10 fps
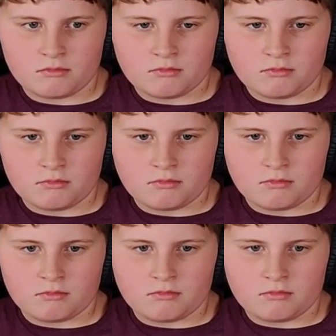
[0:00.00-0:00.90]

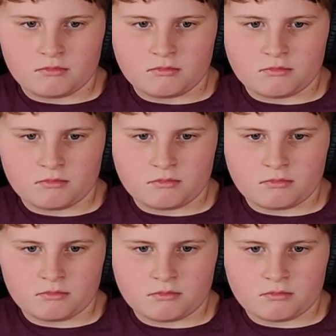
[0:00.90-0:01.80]

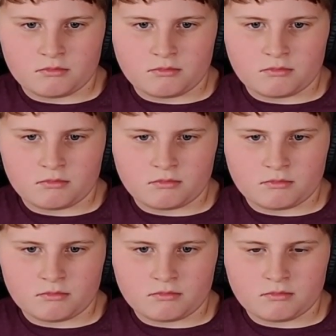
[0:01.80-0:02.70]

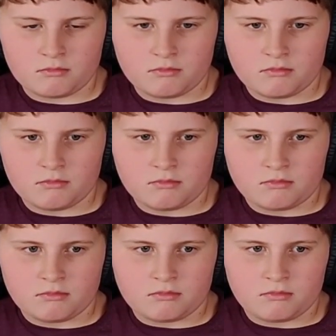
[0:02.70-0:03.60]

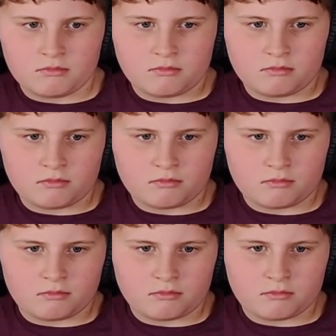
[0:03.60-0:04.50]

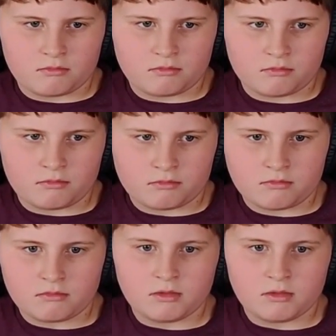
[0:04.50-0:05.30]
No words are spoken by the person on screen.